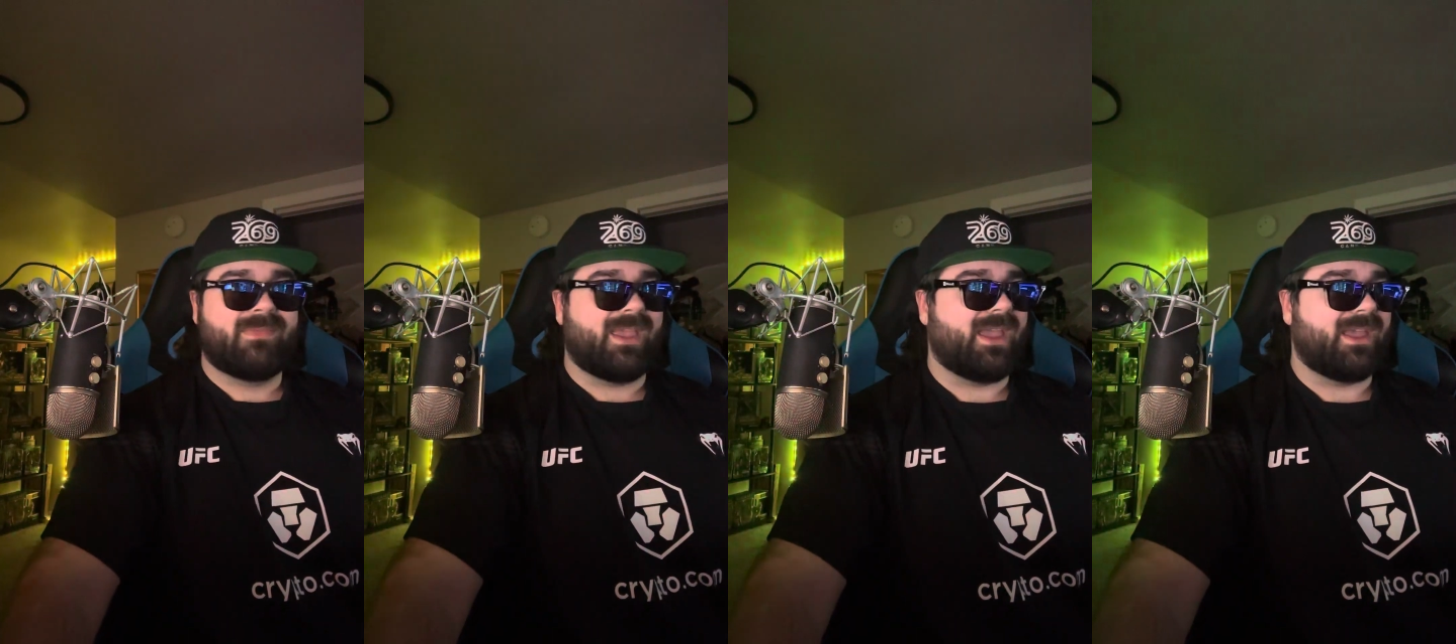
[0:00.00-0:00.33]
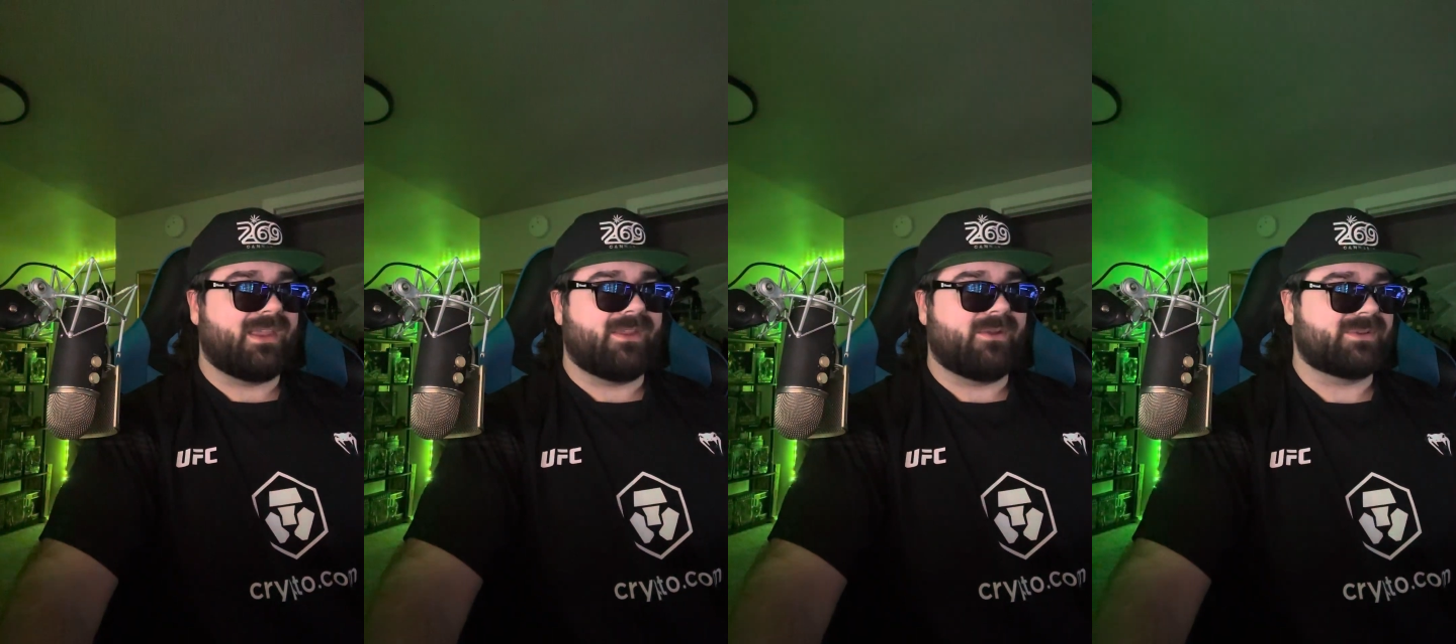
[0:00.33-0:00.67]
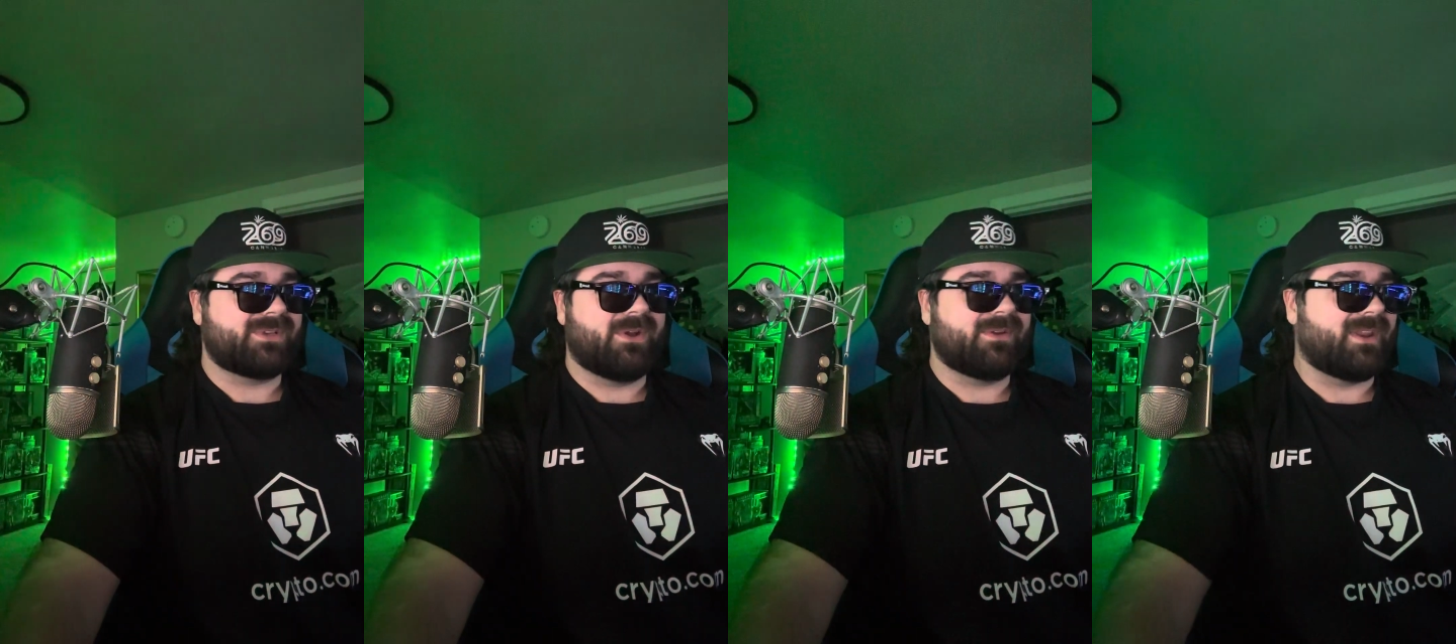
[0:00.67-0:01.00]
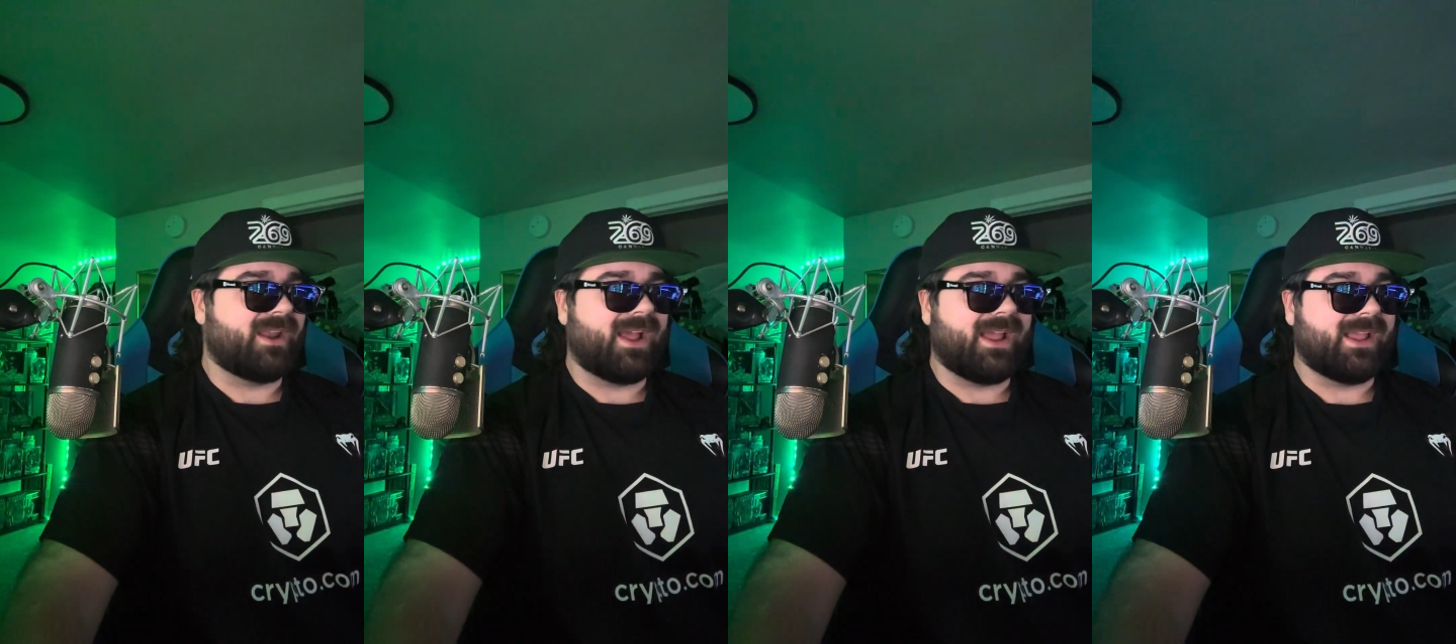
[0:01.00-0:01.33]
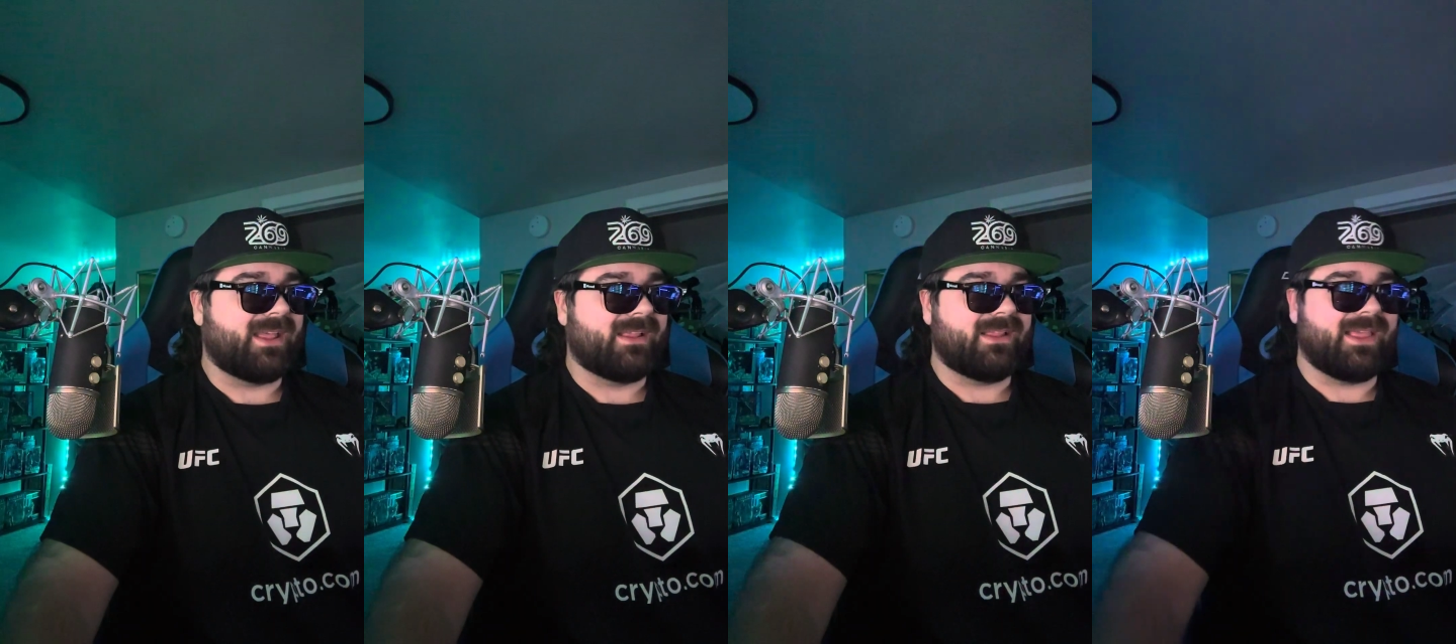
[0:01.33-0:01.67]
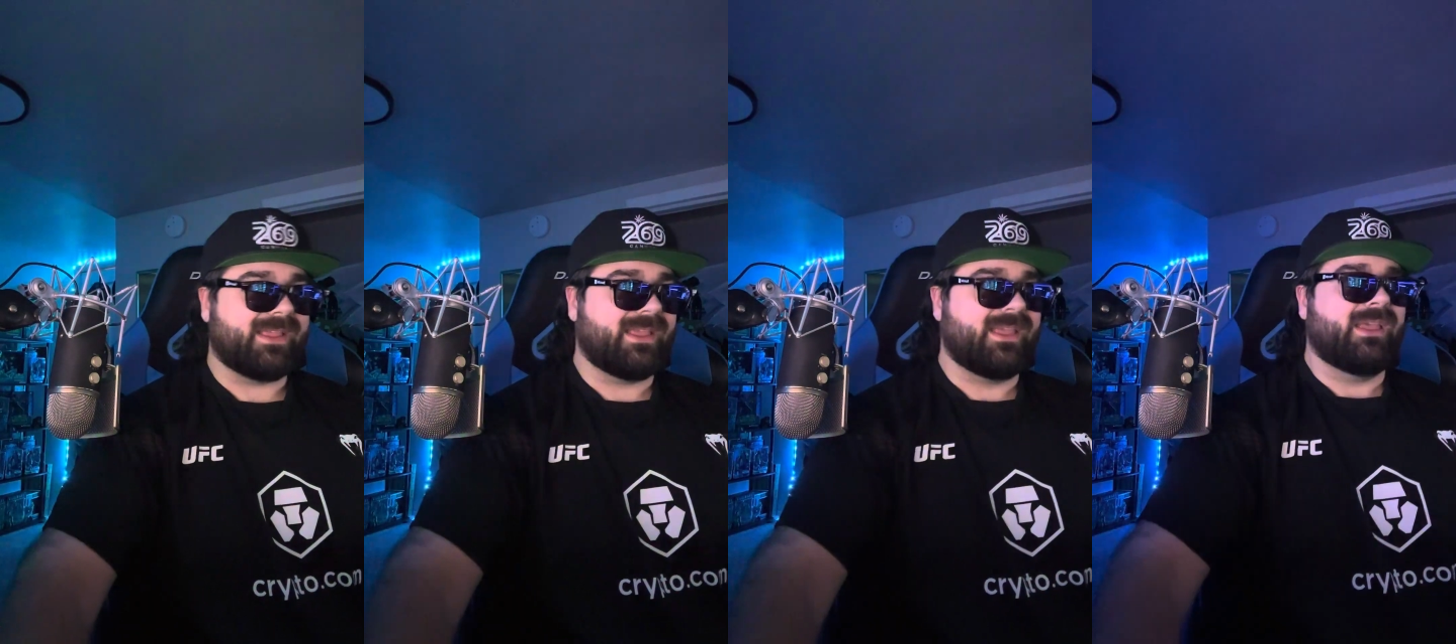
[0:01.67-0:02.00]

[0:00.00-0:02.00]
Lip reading: and there was no denying it. Like,